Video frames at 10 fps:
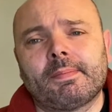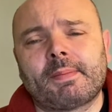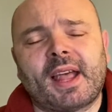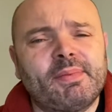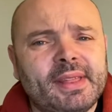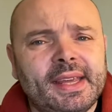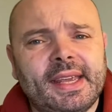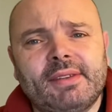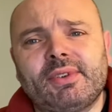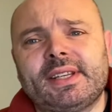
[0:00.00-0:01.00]
I've been
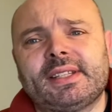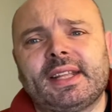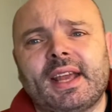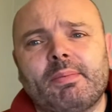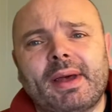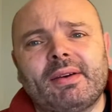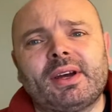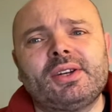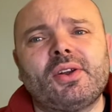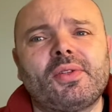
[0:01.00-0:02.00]
thinking recently about
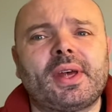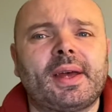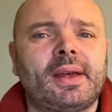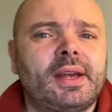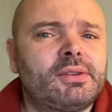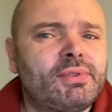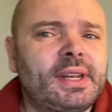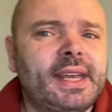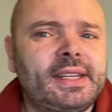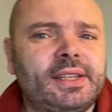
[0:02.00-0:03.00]
another
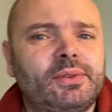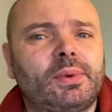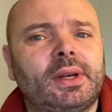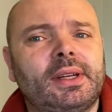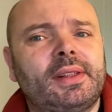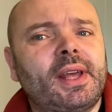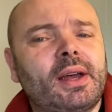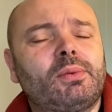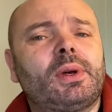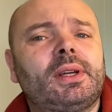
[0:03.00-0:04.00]
related word, and that
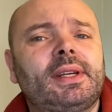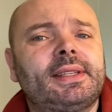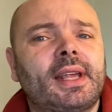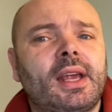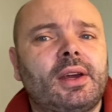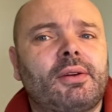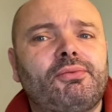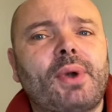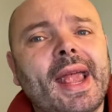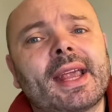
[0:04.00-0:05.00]
word is
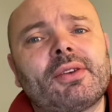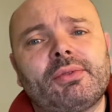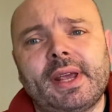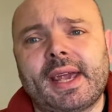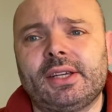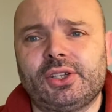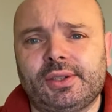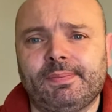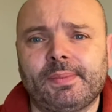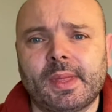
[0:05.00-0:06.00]

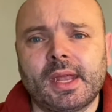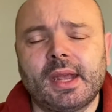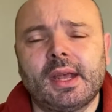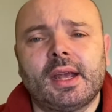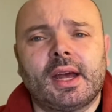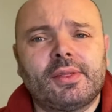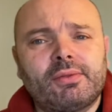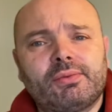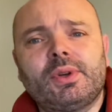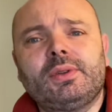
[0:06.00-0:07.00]
recreation. And the
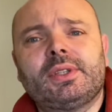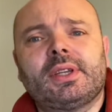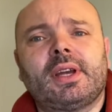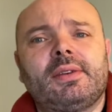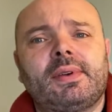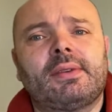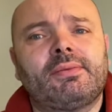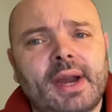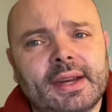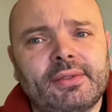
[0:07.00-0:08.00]
root of
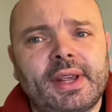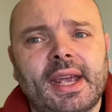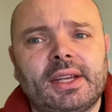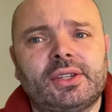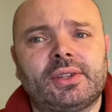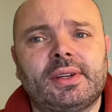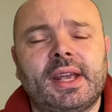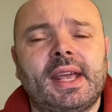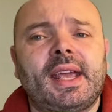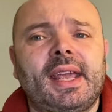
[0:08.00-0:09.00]
recreation
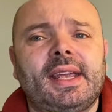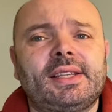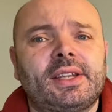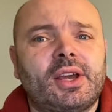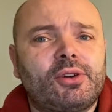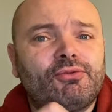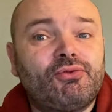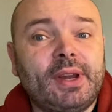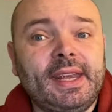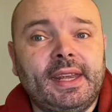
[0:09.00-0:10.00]
is
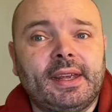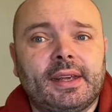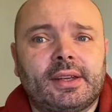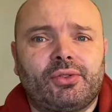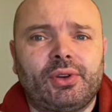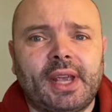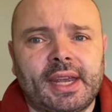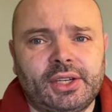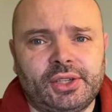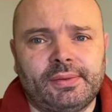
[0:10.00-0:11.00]

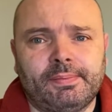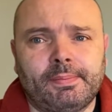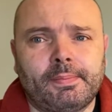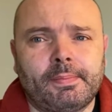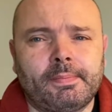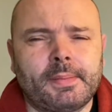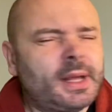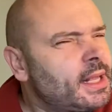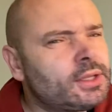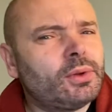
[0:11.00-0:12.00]
recreation.
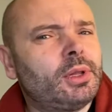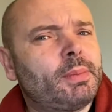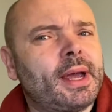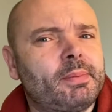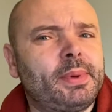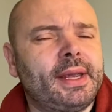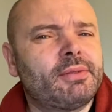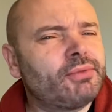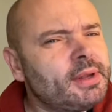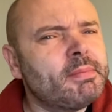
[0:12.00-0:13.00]
And that's all about
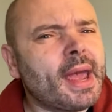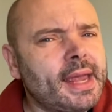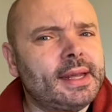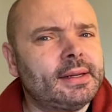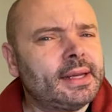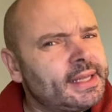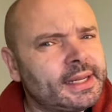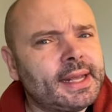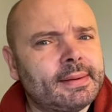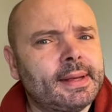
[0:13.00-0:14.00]
being remade, isn't
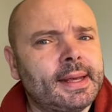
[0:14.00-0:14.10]
it?